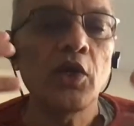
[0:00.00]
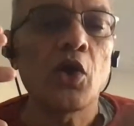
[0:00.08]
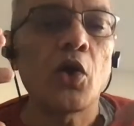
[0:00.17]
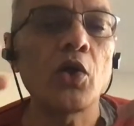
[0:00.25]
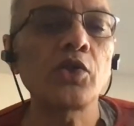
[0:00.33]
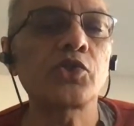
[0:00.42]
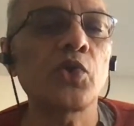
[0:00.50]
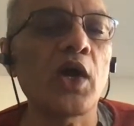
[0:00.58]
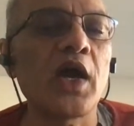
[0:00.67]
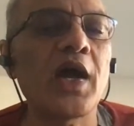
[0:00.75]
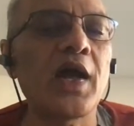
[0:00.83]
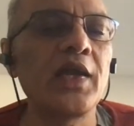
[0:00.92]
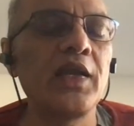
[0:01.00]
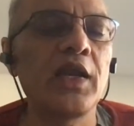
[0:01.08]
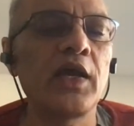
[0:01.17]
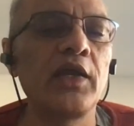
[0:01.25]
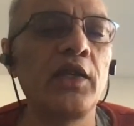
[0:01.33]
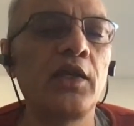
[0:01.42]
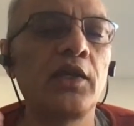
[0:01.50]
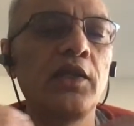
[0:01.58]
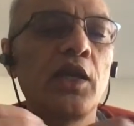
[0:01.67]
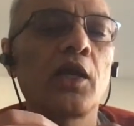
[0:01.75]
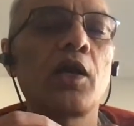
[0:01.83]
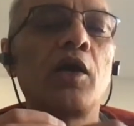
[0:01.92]
also highlight the
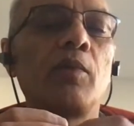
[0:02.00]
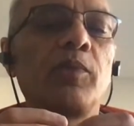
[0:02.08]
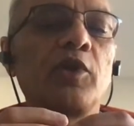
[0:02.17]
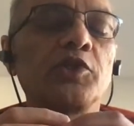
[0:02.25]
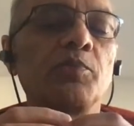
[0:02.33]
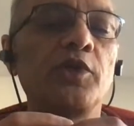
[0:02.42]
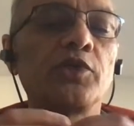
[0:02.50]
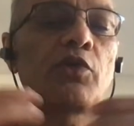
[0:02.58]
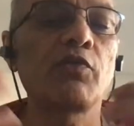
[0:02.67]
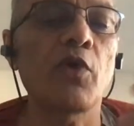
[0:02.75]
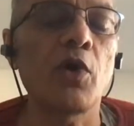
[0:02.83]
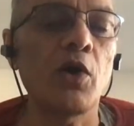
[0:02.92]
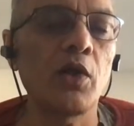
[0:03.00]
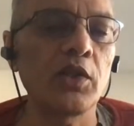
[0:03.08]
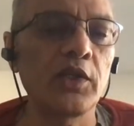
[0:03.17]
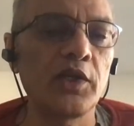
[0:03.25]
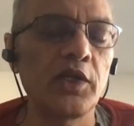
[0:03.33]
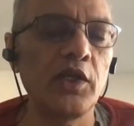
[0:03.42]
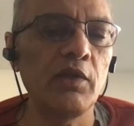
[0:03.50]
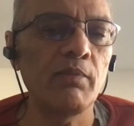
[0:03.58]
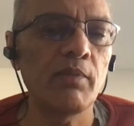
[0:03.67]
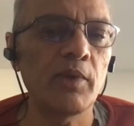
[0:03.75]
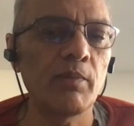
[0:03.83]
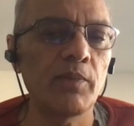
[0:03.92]
accomplishments of all the
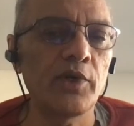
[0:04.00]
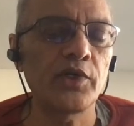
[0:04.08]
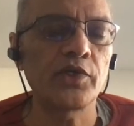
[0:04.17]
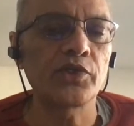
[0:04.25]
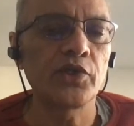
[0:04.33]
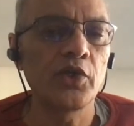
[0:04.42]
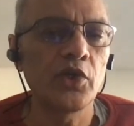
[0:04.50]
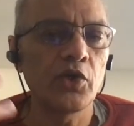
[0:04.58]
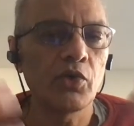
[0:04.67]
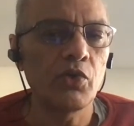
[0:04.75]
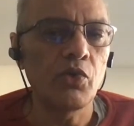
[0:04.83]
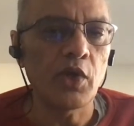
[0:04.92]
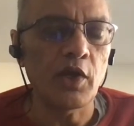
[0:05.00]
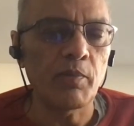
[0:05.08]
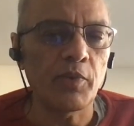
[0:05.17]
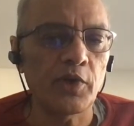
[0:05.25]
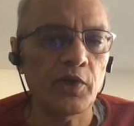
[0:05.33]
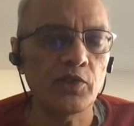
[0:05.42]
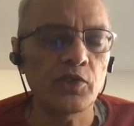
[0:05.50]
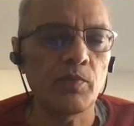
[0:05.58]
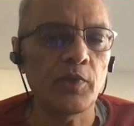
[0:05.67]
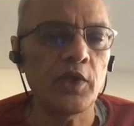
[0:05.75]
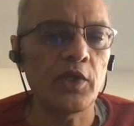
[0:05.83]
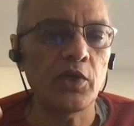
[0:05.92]
team members who have
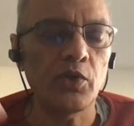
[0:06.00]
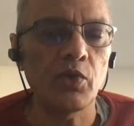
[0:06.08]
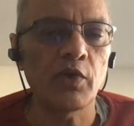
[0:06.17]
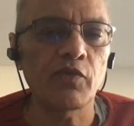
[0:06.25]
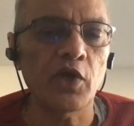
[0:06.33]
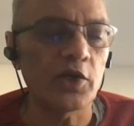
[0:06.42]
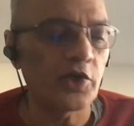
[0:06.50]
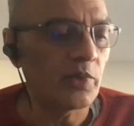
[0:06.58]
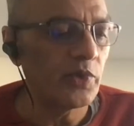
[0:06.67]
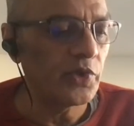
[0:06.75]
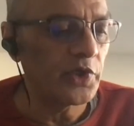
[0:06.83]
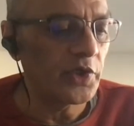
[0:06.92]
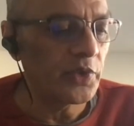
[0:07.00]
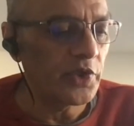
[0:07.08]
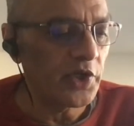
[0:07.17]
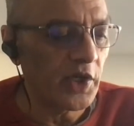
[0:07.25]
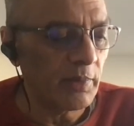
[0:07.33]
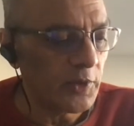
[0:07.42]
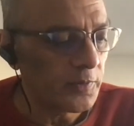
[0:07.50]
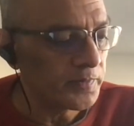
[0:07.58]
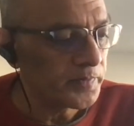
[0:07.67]
participated, who have contributed to the demo.